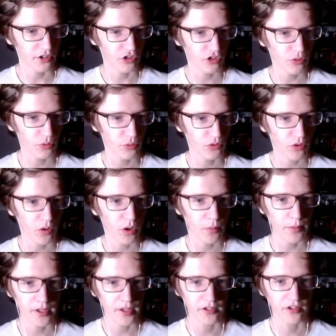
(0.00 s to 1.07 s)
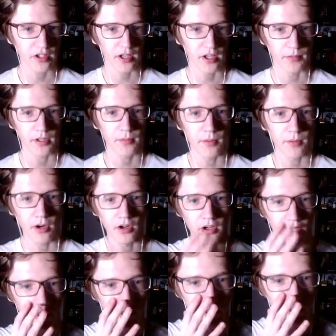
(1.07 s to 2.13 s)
the shoes are all messed up. Come on.